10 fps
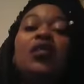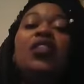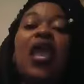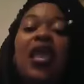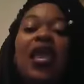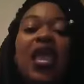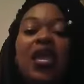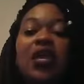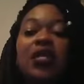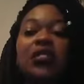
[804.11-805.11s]
the thing
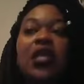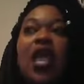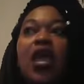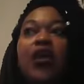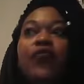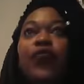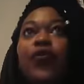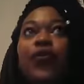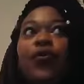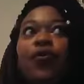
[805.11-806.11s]
is,
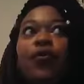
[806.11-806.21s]
if